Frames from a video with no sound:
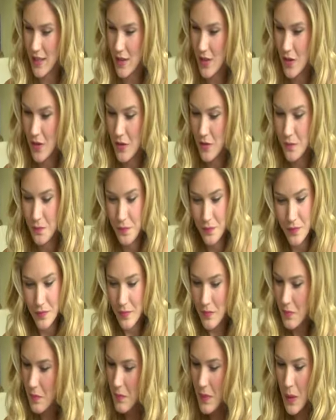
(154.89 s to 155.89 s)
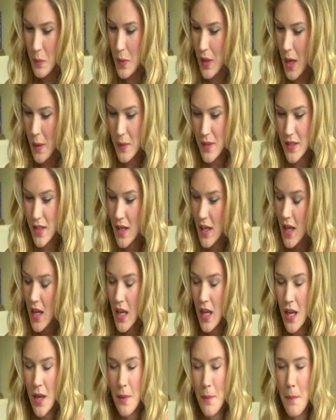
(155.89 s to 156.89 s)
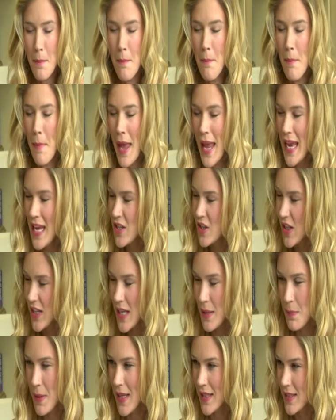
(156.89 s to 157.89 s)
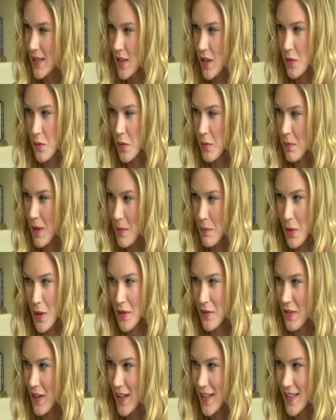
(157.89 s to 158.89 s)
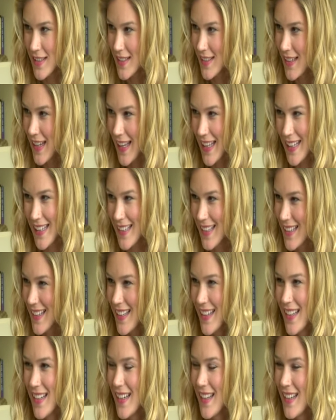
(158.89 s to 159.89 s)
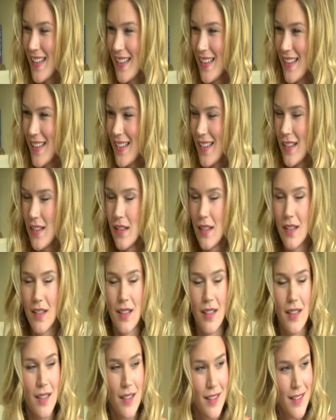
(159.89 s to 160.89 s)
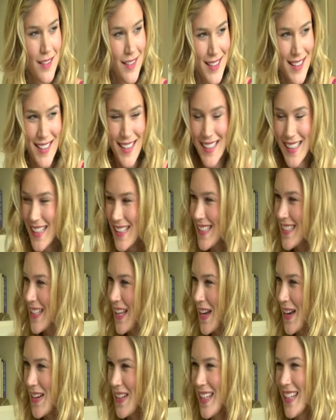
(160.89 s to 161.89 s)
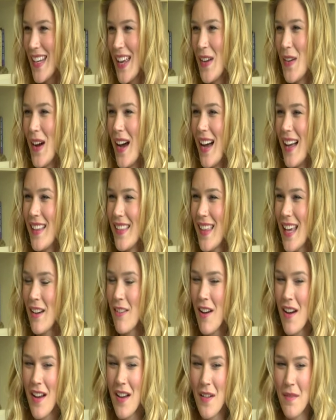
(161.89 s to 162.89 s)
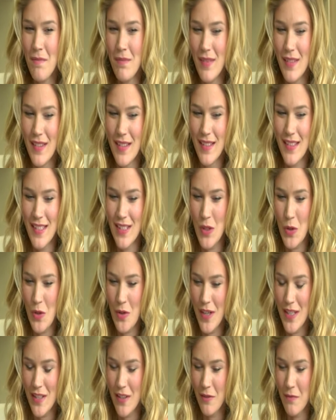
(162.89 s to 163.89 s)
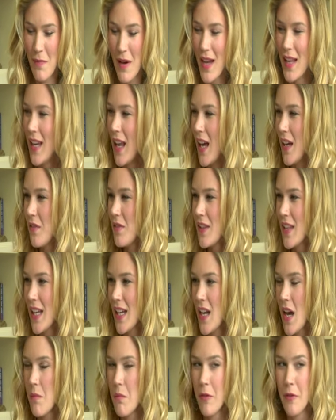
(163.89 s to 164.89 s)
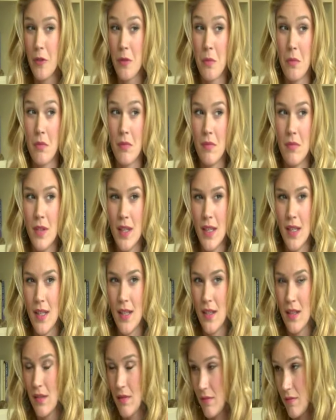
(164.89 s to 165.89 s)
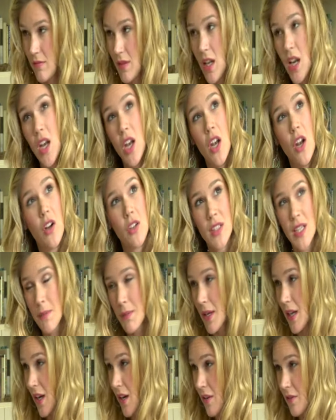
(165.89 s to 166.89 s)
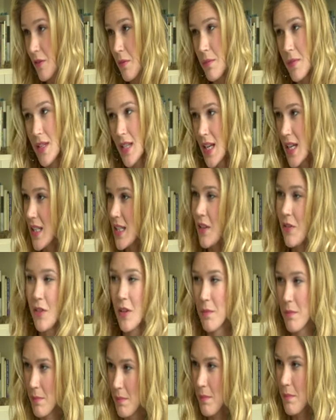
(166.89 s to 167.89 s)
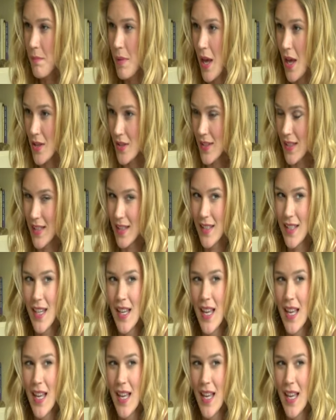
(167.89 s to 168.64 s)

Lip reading: song when I was majorly pissed off with my boyfriend. Like, oh. So, you know, there are stories of my life that come from a long time ago, from a different person,